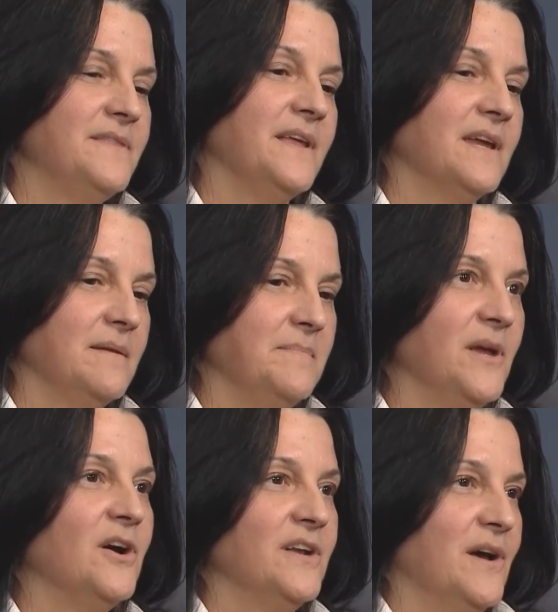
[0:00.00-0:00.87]
think can
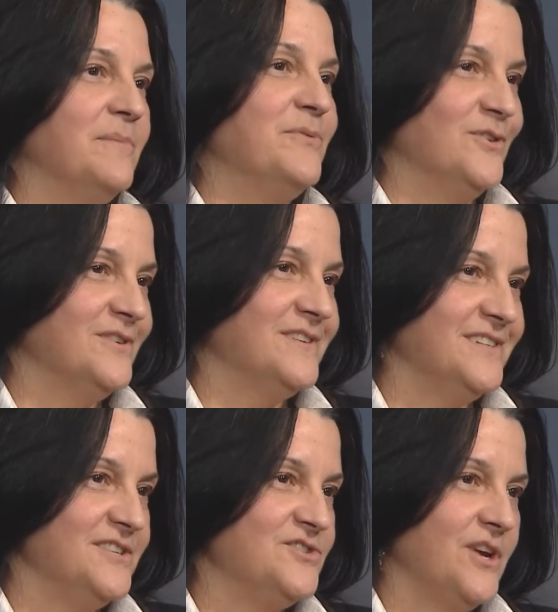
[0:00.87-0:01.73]
be unhelpful
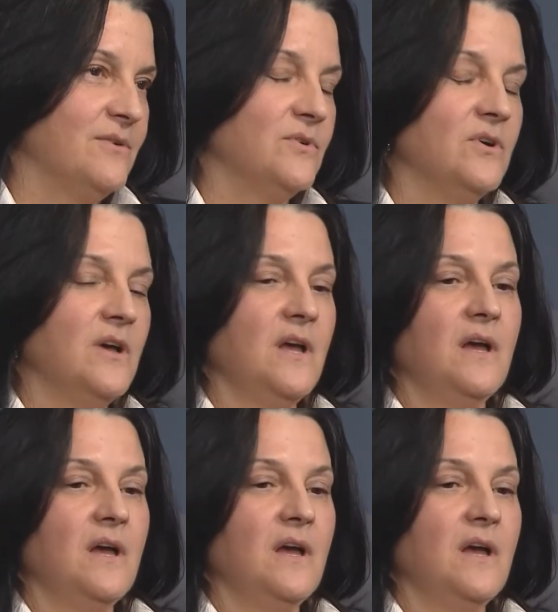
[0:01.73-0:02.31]
in general.